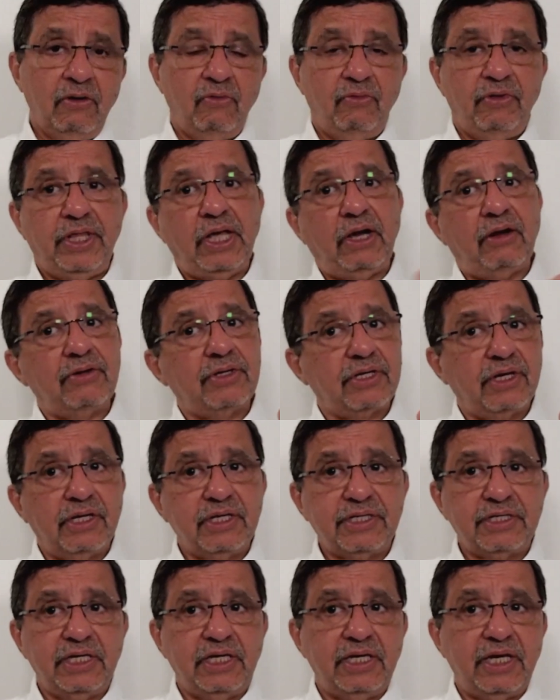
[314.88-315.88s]
Without
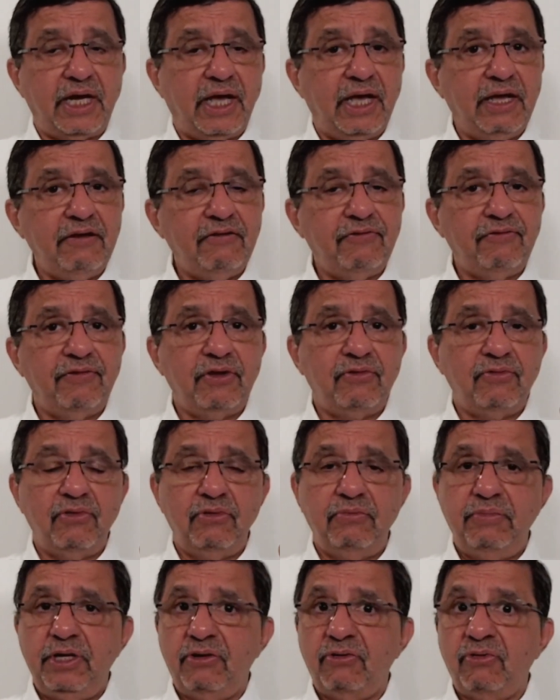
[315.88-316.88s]
trust in life, we would
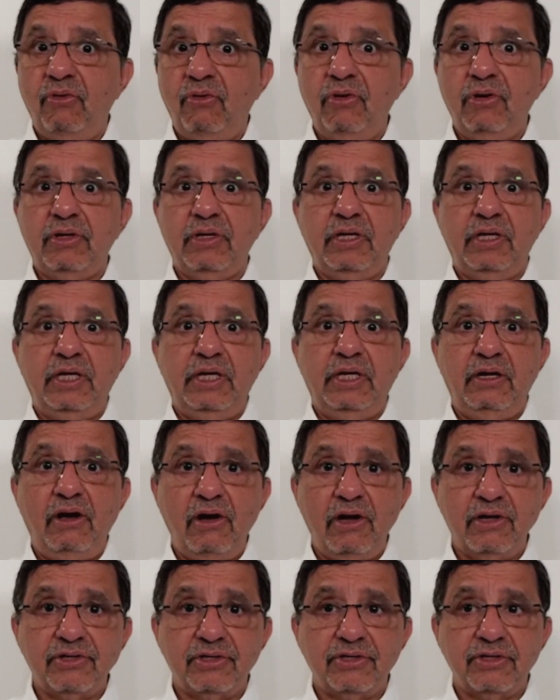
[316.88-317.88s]
be totally
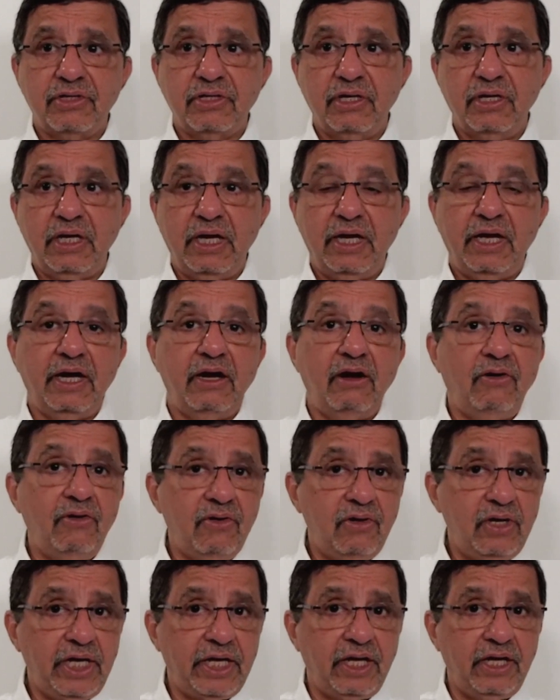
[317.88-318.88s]
lost and
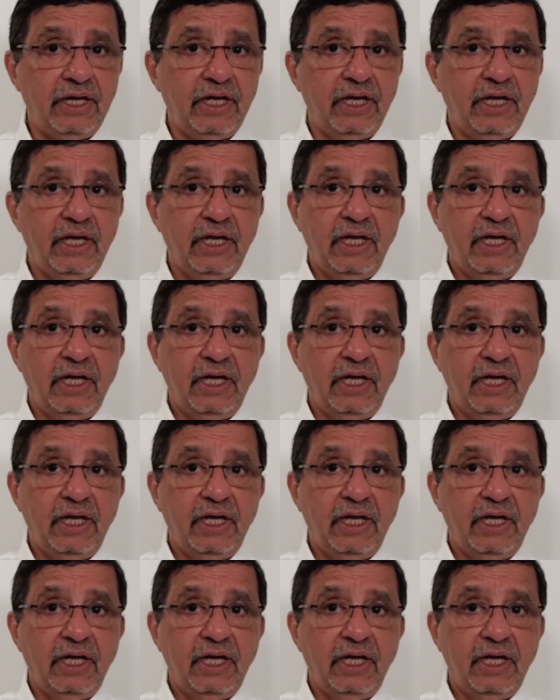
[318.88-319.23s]
lonely.